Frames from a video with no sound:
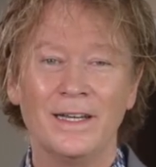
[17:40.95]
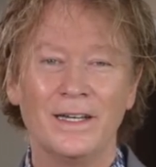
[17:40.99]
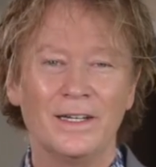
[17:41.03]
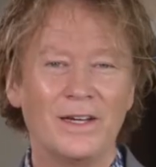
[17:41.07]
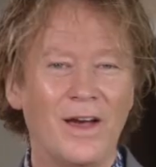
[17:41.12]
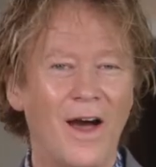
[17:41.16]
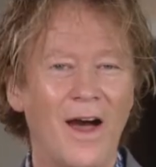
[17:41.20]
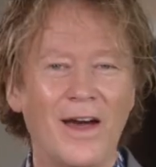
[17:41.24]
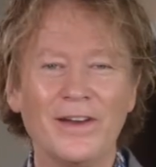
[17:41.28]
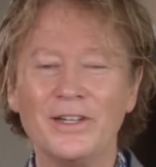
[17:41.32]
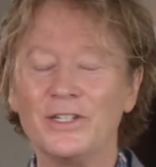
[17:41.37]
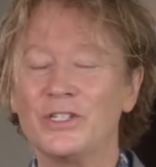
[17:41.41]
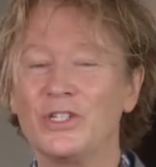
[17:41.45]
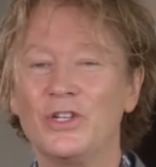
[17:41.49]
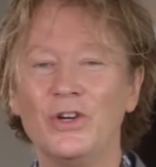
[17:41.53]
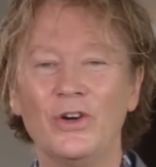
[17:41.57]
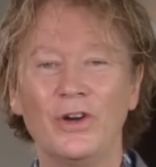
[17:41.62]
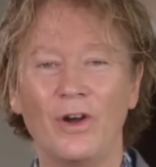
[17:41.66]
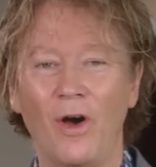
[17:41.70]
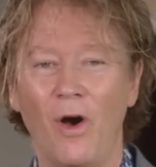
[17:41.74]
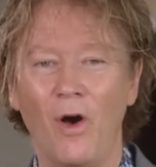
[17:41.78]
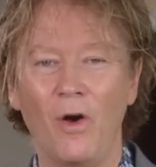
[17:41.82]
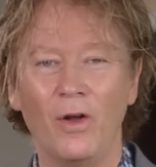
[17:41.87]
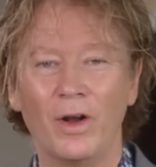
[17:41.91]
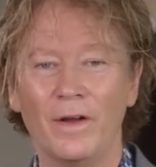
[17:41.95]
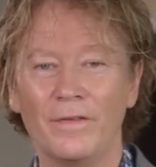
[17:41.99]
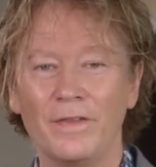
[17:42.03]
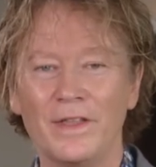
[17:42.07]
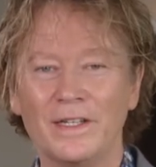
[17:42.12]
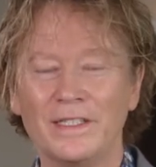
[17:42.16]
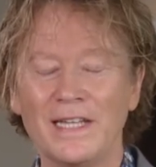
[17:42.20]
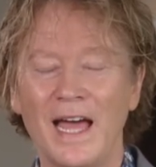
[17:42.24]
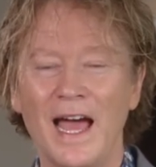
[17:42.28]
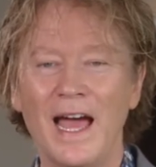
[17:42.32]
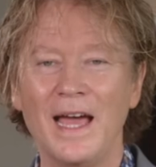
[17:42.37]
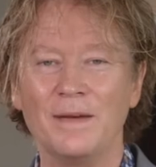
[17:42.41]
God is good all of the
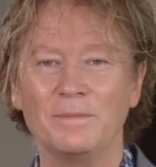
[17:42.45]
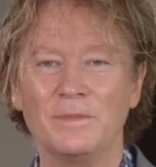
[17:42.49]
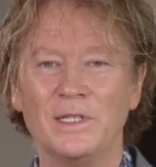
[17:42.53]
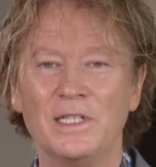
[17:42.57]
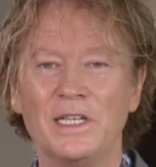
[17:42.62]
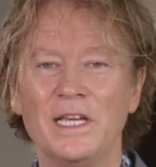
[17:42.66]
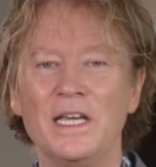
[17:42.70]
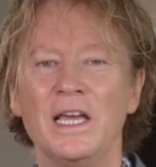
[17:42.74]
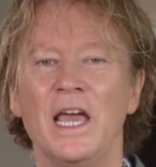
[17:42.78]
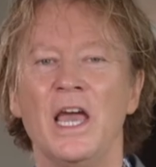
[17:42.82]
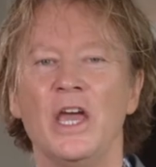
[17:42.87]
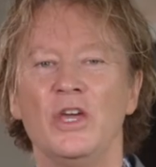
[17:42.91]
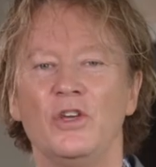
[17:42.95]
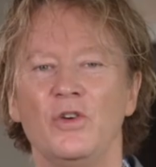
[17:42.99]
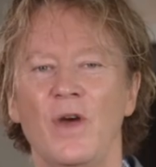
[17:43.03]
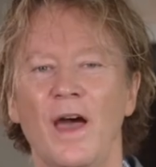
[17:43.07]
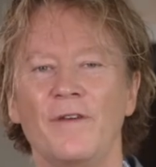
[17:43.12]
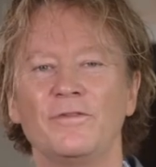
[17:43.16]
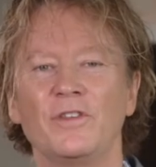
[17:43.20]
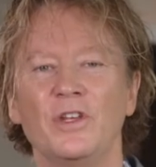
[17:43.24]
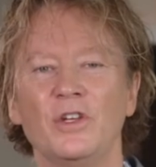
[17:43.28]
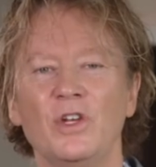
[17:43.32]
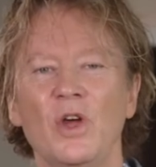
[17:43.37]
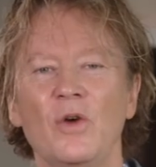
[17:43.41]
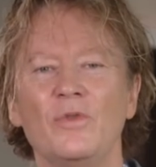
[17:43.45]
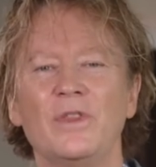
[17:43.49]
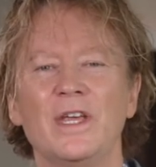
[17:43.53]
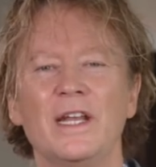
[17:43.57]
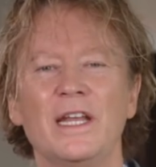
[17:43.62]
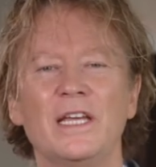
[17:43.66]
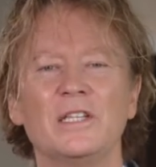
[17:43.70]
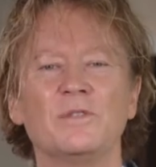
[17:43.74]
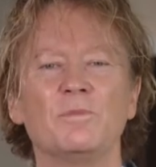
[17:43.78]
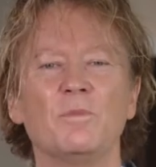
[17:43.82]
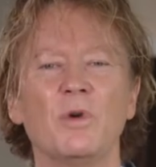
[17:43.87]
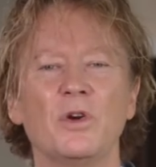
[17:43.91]
time. See, you have to know that
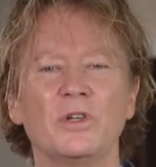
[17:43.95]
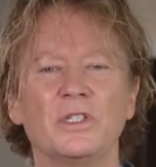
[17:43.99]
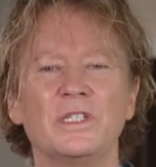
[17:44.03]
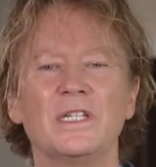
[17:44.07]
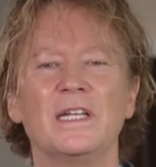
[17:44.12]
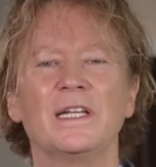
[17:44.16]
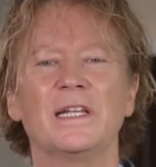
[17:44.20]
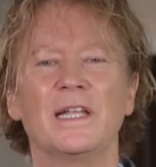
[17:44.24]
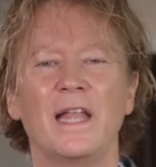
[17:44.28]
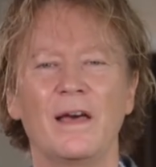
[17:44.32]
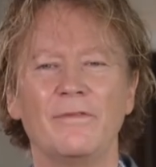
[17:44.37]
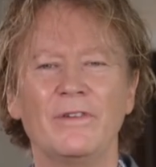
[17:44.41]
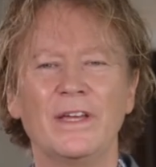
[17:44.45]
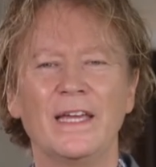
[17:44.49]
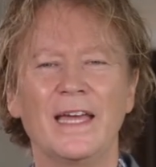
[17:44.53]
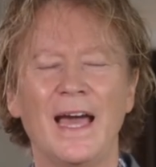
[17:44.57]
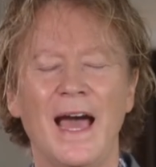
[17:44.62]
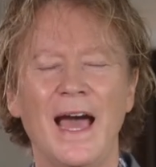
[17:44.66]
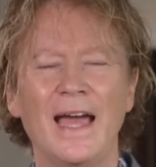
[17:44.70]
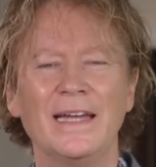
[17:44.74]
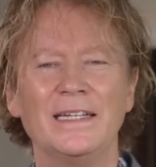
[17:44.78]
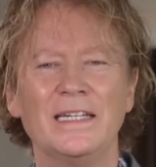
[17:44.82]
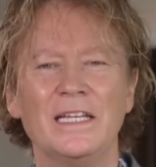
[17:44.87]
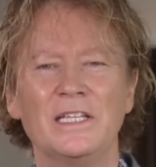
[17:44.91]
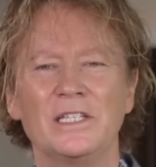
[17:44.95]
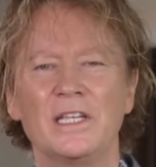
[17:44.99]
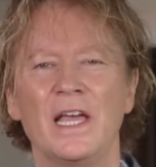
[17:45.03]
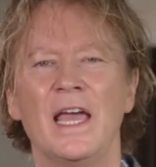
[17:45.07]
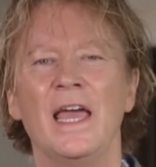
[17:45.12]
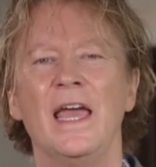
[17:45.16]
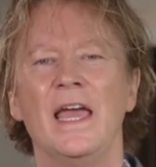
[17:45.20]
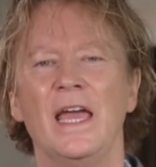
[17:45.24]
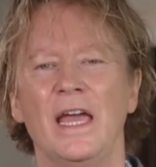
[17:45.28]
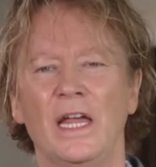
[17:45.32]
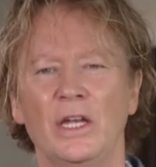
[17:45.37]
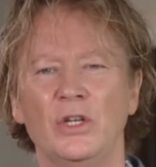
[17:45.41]
His mercy and loving kindness
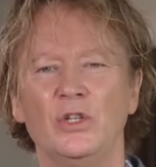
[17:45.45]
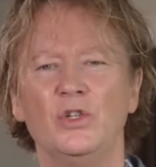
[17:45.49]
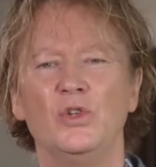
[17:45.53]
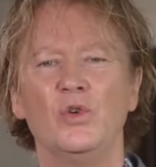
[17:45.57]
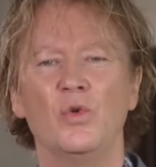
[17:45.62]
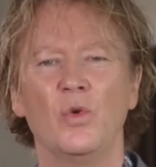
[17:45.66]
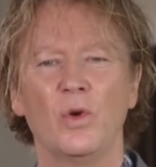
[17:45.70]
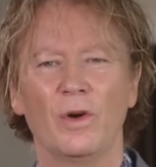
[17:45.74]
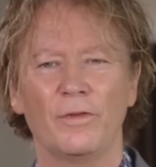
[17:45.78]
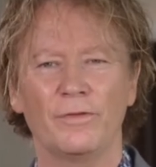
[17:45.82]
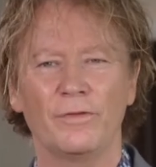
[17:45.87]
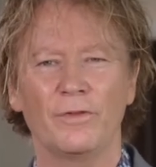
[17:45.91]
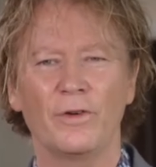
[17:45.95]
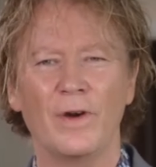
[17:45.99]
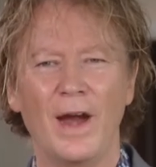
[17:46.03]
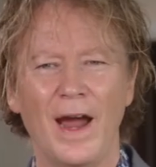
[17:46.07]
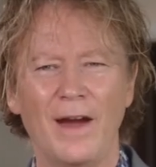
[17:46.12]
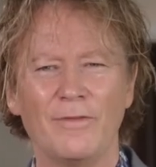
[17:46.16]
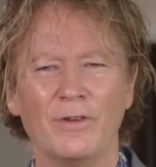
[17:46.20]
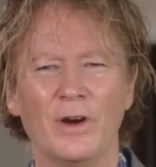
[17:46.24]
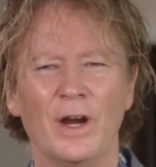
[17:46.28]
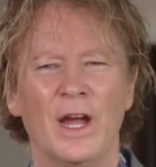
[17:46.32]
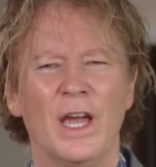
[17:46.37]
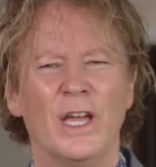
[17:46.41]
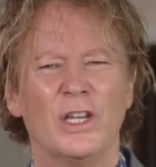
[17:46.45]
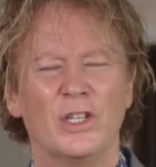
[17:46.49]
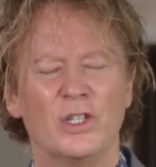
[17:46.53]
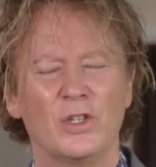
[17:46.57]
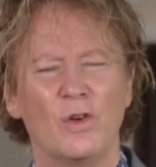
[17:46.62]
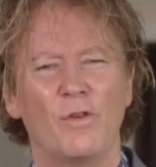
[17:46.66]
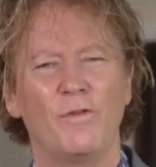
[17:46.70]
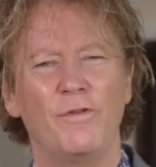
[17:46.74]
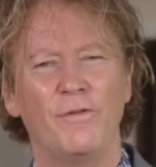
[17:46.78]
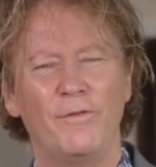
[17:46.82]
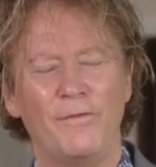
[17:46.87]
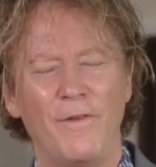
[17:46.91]
endure forever.
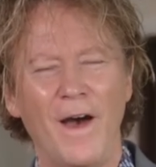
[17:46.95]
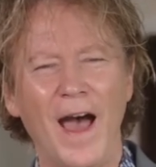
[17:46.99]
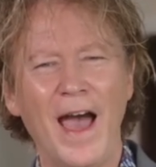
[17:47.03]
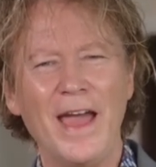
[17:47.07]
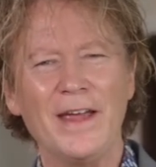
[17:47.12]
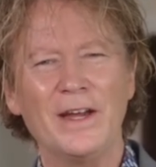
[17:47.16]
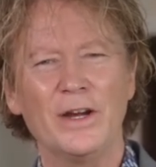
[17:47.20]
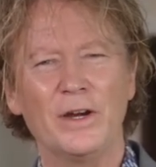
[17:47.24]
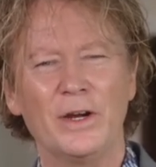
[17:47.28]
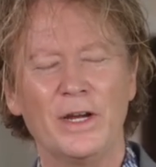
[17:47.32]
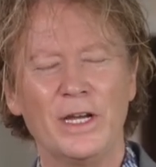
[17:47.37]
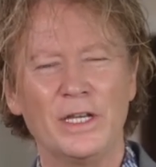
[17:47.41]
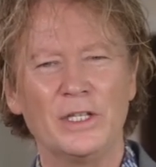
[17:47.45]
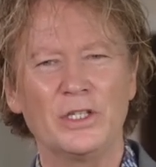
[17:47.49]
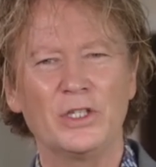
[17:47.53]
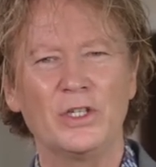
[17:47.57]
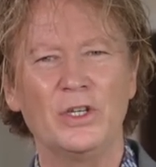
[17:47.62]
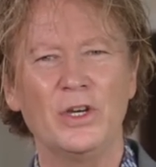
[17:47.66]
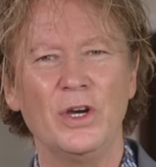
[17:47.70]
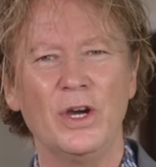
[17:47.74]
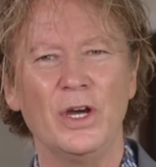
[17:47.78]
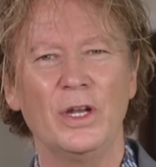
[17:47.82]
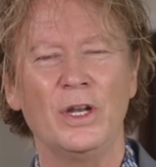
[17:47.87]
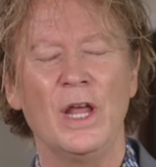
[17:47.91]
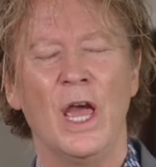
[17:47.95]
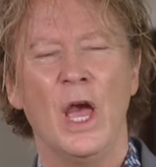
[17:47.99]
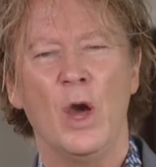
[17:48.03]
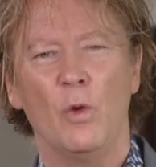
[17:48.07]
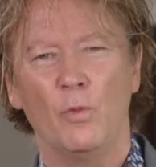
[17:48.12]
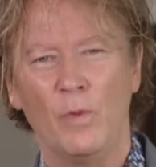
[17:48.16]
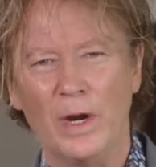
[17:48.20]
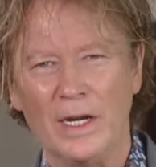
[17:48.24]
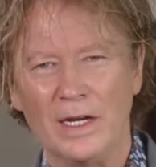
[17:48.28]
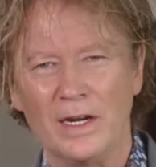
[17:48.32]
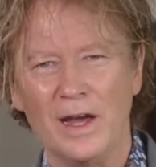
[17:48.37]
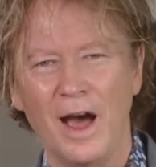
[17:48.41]
So, fire is good
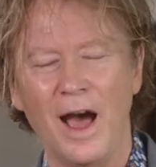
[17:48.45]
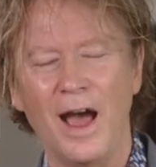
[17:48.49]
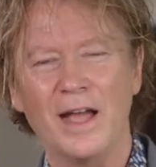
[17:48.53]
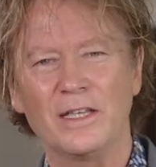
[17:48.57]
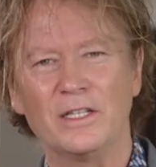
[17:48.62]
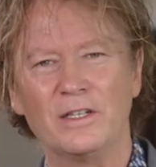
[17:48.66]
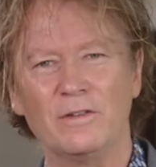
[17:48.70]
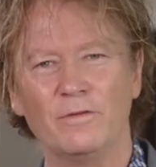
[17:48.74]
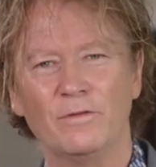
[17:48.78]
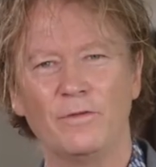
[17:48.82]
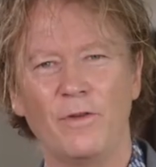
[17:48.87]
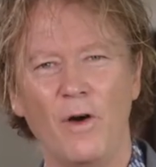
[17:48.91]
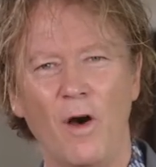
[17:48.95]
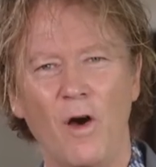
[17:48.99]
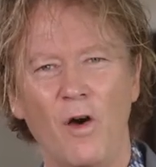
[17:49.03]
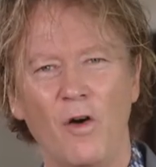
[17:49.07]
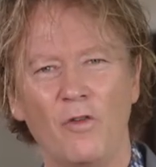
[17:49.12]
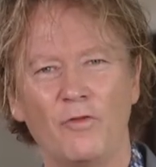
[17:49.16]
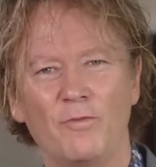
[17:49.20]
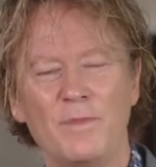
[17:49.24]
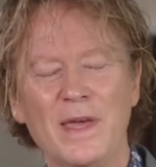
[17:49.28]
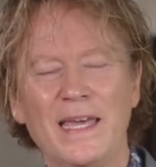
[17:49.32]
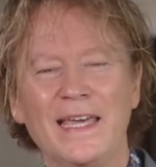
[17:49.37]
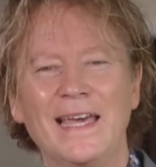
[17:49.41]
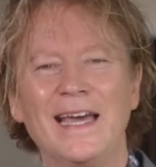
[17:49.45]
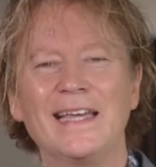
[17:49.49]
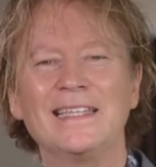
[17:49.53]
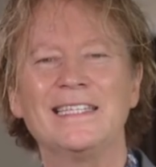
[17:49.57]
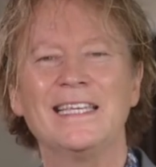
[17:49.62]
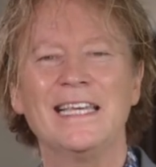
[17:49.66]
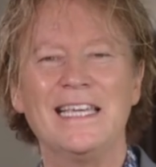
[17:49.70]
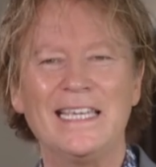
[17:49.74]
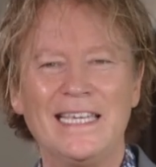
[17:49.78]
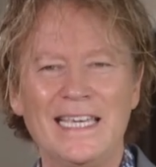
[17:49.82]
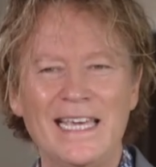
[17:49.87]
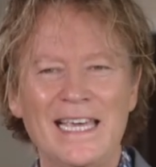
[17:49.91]
when God's involved because
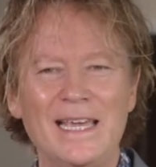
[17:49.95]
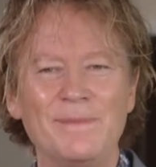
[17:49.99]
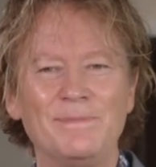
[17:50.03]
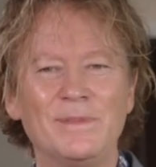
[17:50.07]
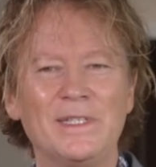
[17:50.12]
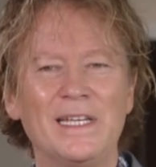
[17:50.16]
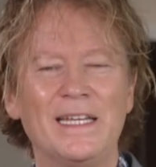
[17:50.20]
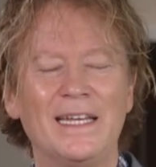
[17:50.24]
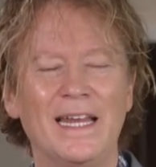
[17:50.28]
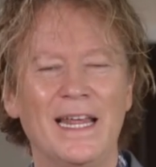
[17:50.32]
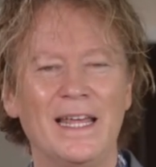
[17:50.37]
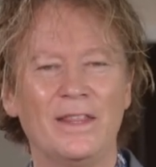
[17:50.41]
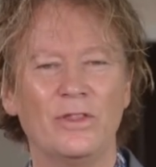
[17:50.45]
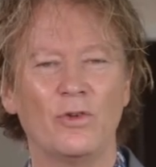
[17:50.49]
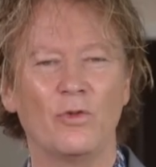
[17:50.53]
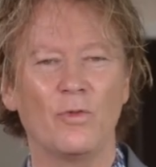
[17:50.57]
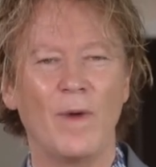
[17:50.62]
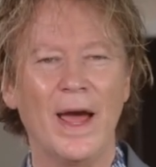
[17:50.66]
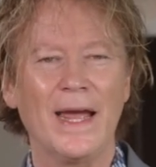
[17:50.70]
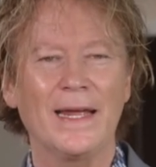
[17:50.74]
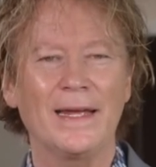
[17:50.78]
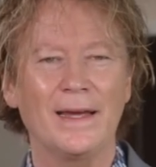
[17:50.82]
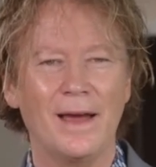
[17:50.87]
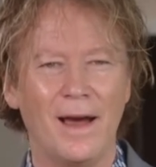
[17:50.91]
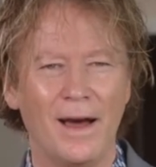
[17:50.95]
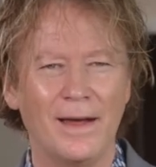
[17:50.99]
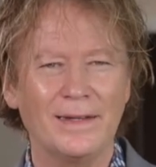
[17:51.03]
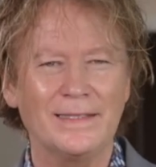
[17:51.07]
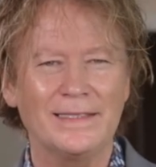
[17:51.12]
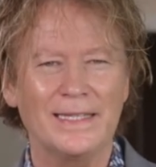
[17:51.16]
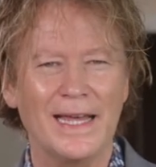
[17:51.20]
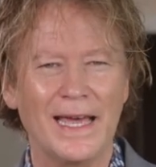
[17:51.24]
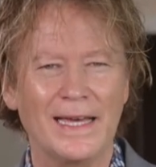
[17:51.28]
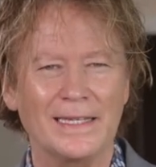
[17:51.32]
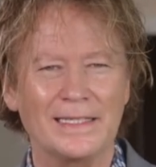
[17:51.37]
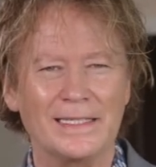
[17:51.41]
He keeps it in the right
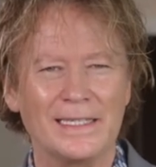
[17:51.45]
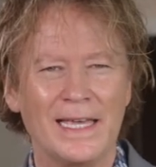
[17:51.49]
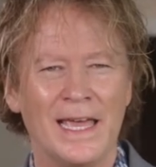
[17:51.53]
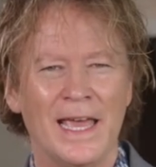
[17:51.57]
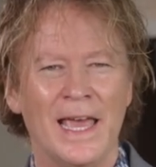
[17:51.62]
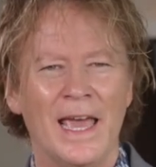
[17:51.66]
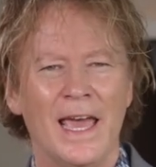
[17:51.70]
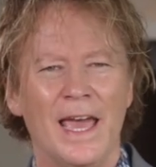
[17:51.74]
context.